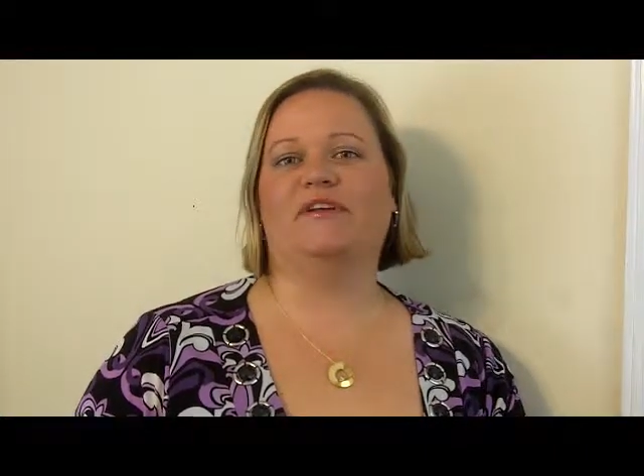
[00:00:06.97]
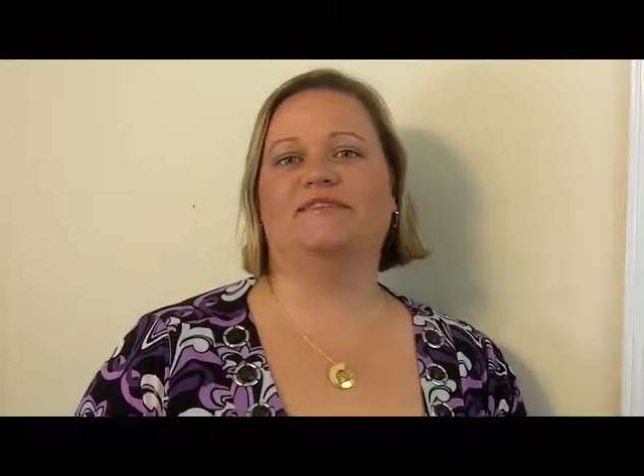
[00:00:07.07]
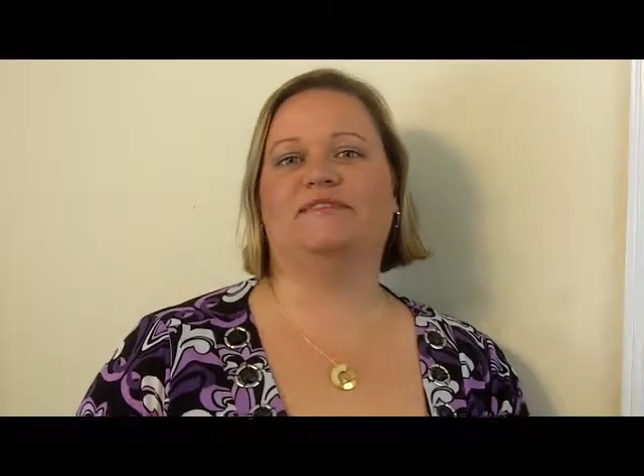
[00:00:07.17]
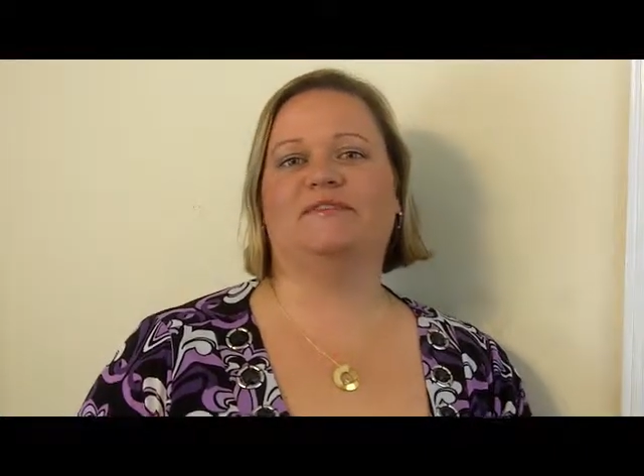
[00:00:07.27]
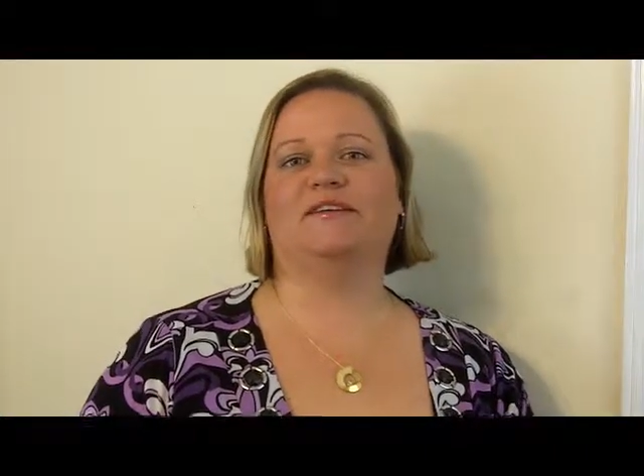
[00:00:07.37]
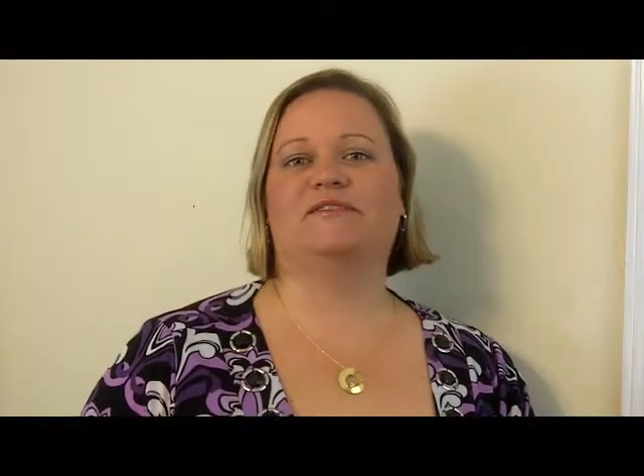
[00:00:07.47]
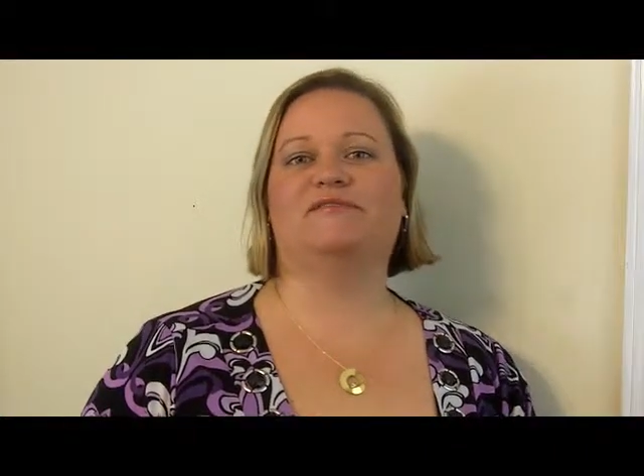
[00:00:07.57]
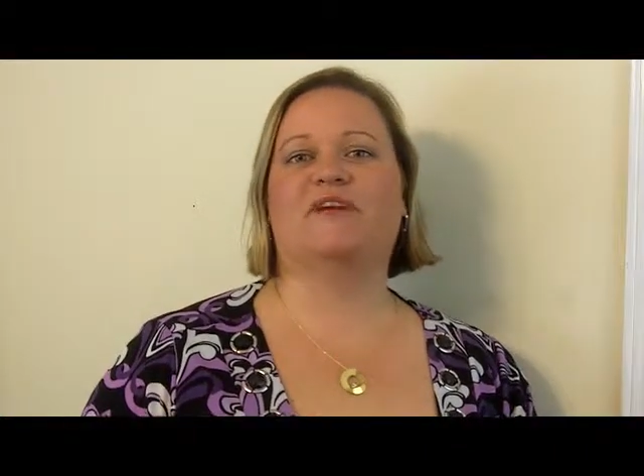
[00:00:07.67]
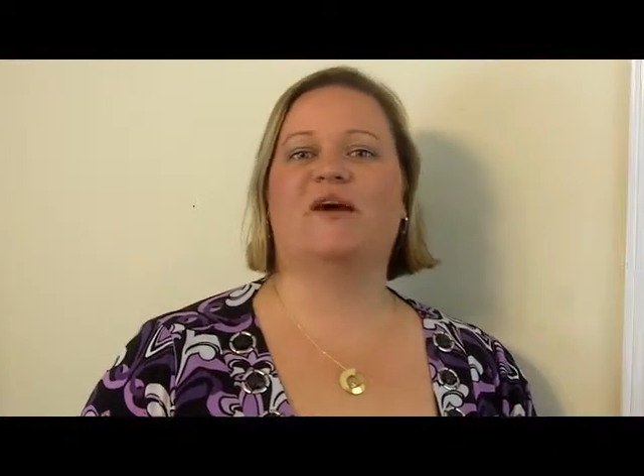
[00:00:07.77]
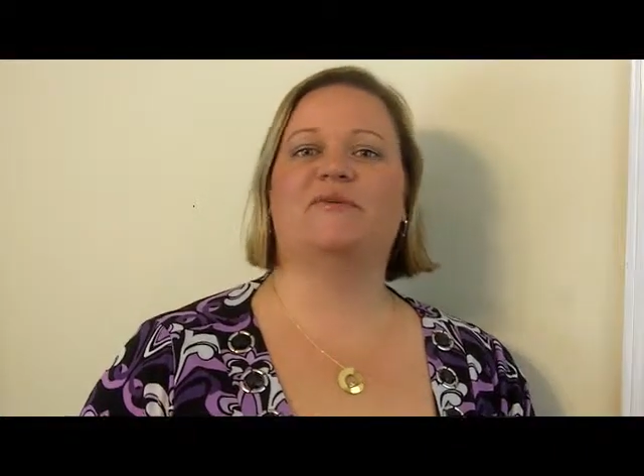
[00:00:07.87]

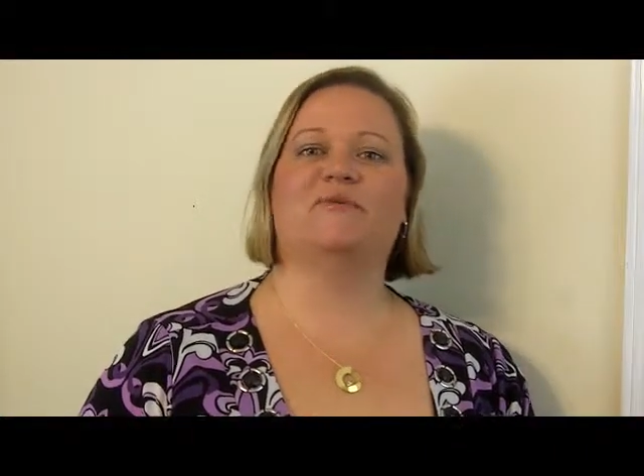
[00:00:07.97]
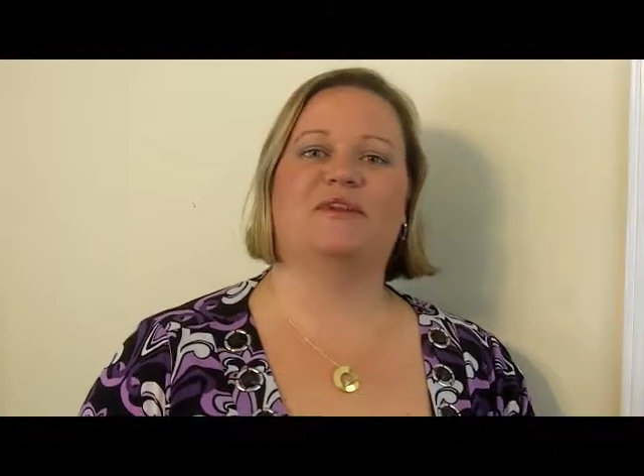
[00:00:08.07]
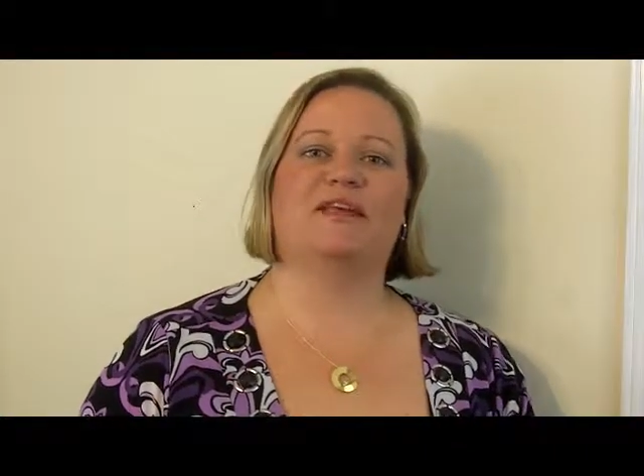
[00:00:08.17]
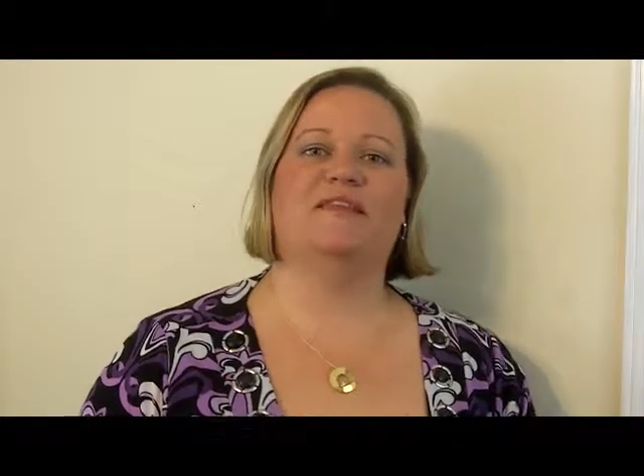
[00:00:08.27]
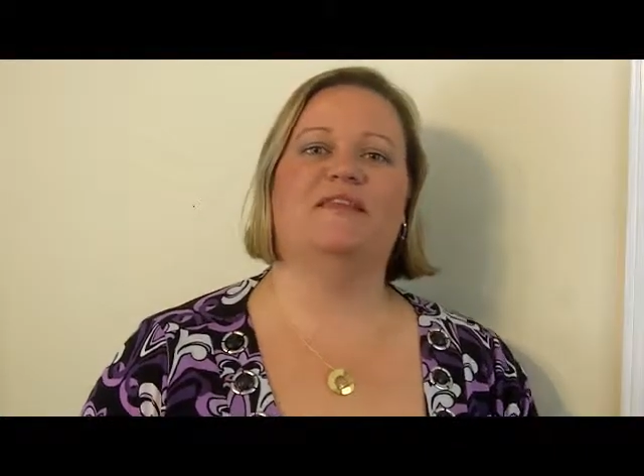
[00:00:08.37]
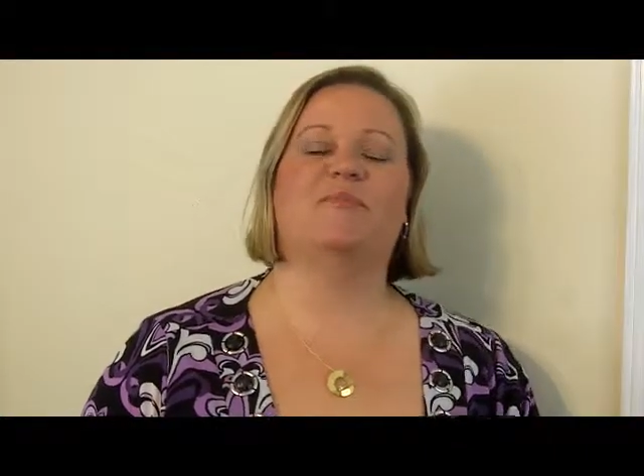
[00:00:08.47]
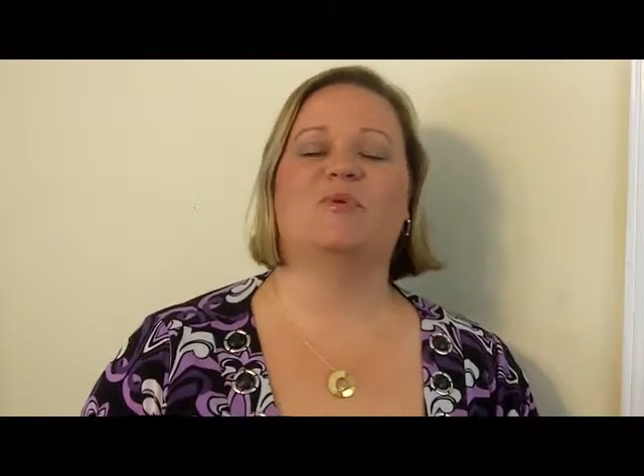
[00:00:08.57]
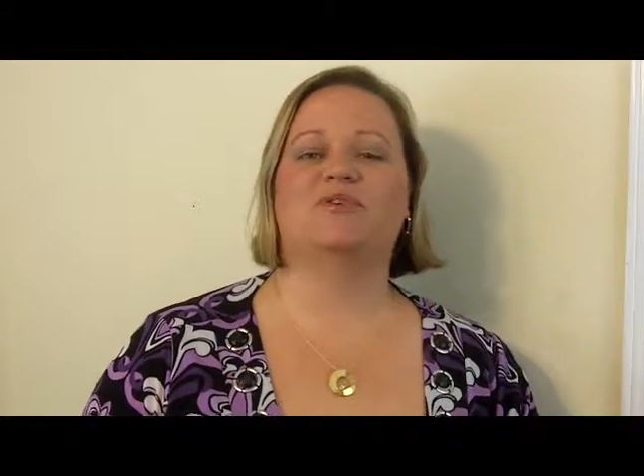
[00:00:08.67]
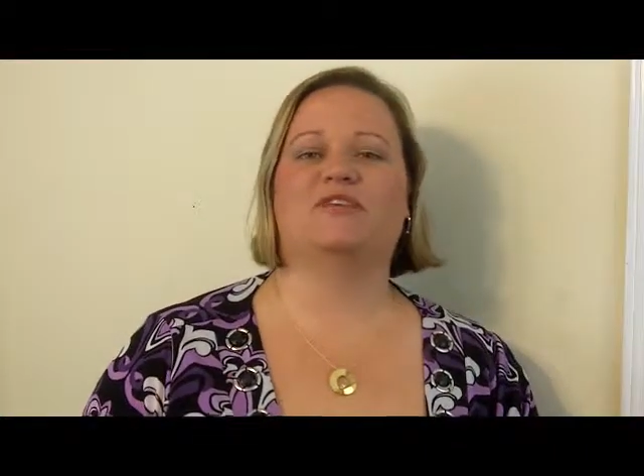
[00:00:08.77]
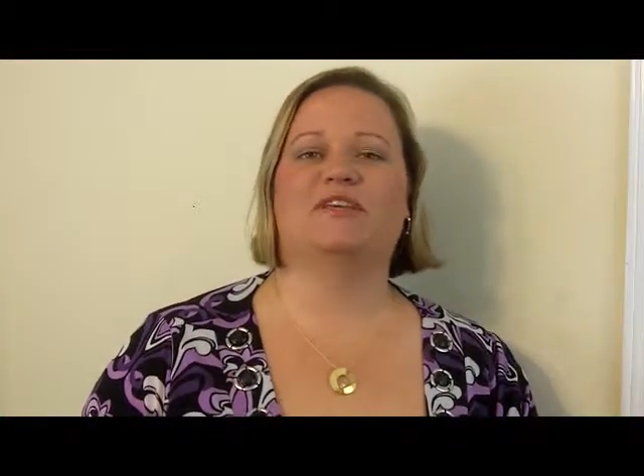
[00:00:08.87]
series on how you can end
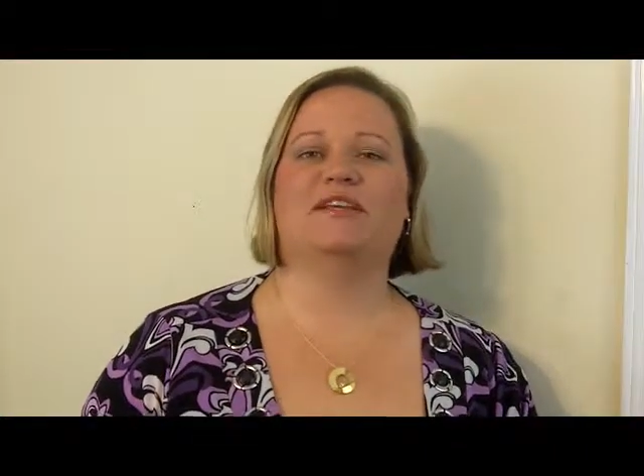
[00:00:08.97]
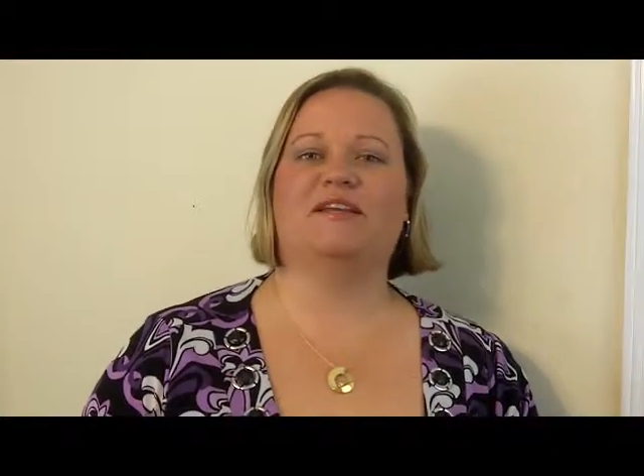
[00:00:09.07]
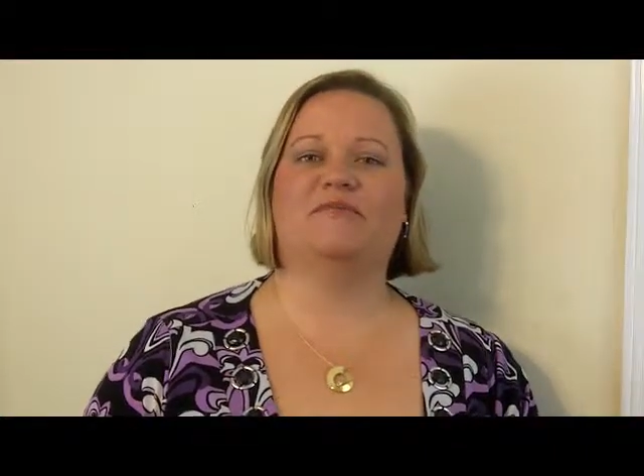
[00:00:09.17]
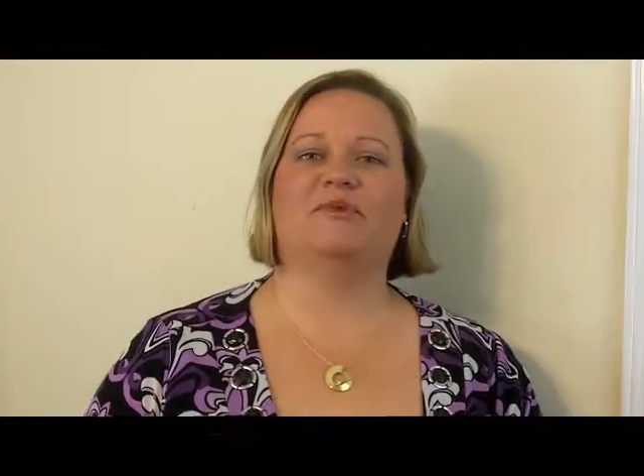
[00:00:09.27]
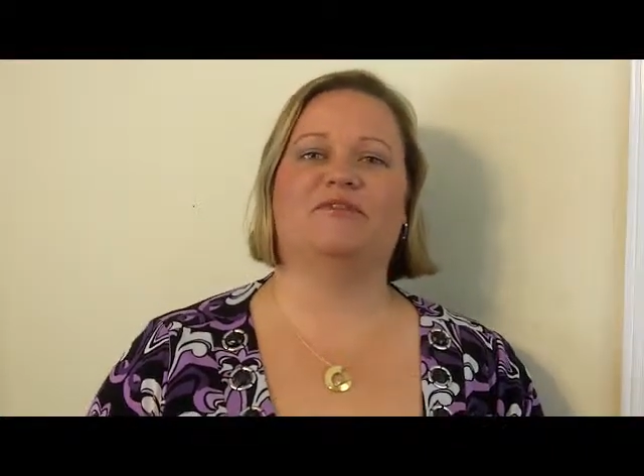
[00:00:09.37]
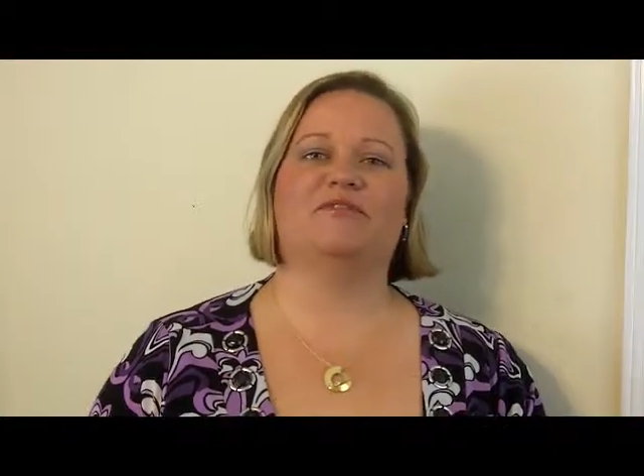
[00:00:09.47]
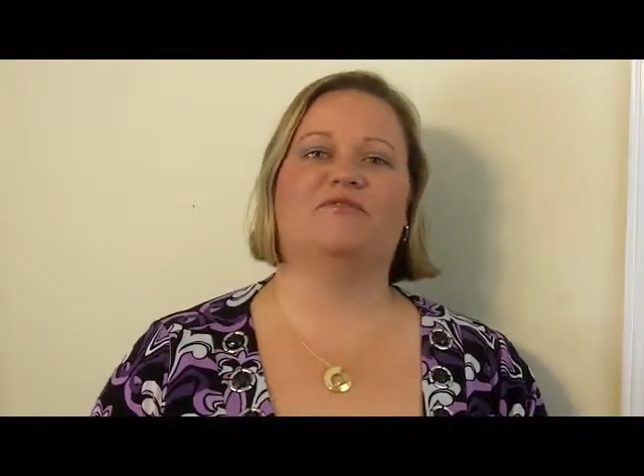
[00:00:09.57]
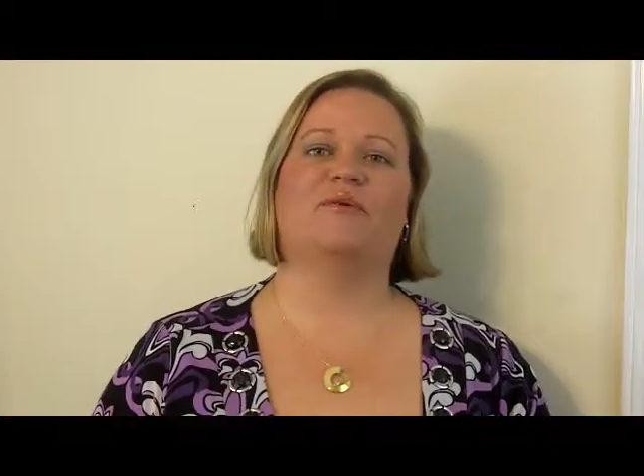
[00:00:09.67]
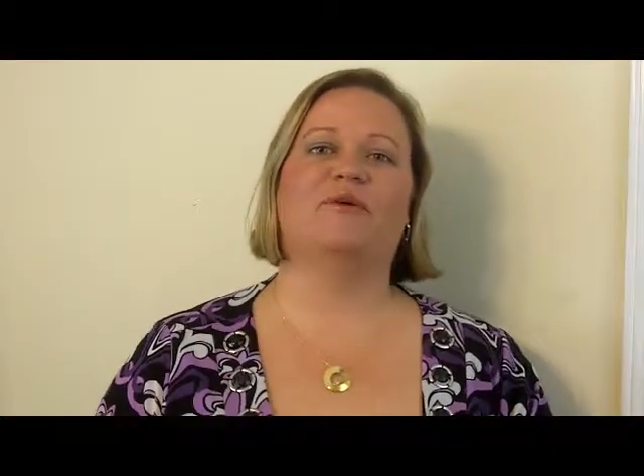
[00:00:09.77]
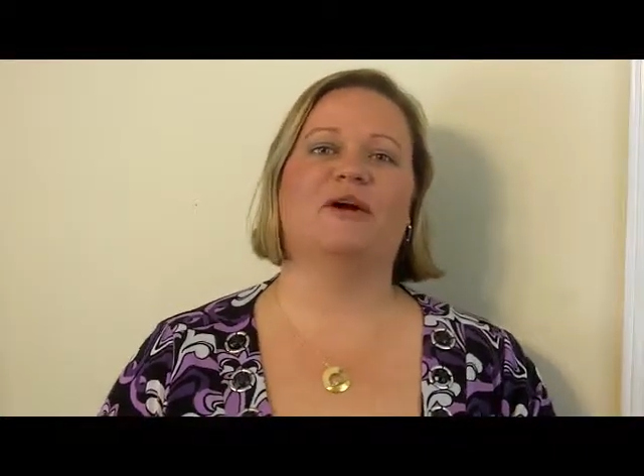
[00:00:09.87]
emotional eating once and
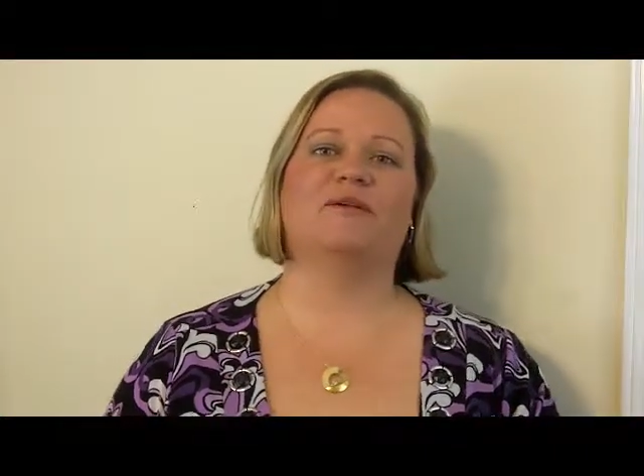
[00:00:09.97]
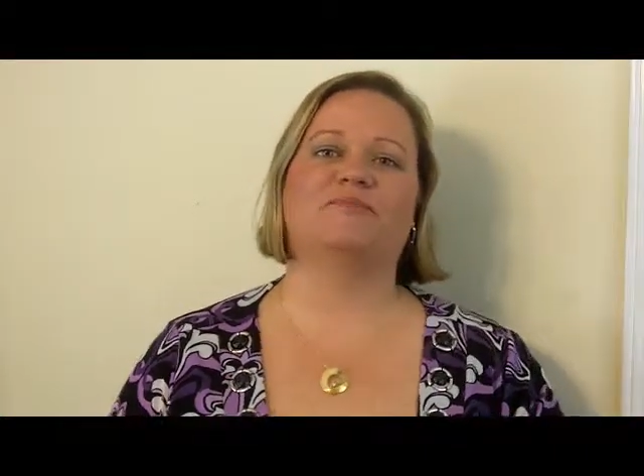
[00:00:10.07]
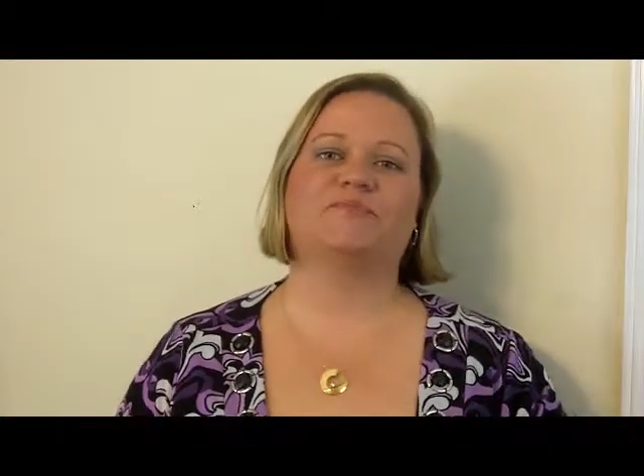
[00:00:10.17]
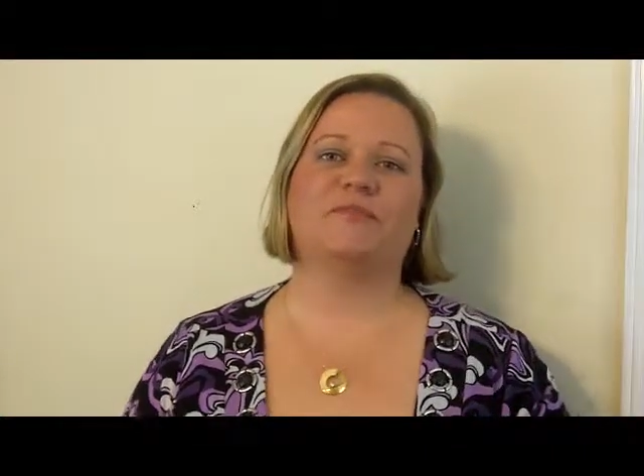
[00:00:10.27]
for all.